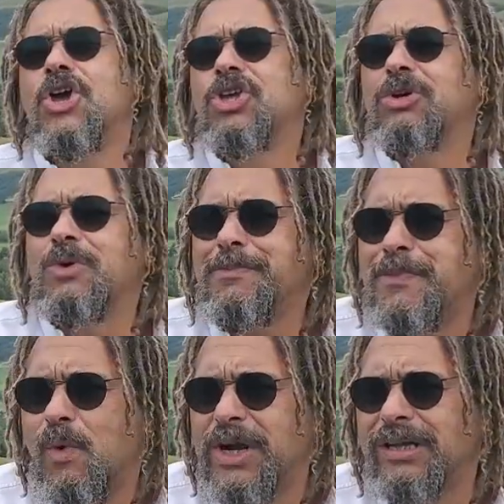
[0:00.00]
you wouldn't
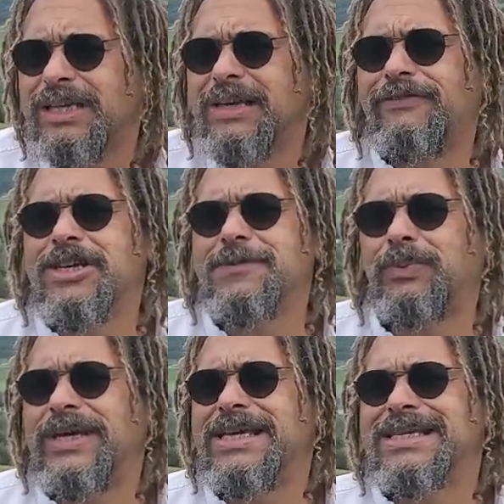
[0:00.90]
want to leave this
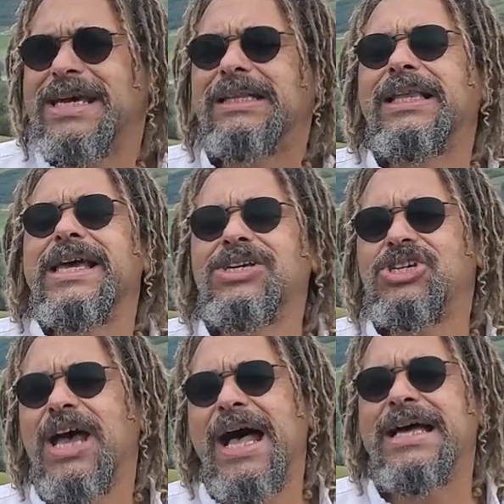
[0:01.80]
place unless
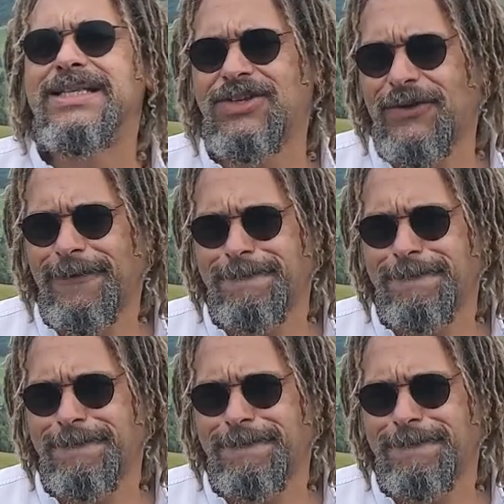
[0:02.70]
you had to.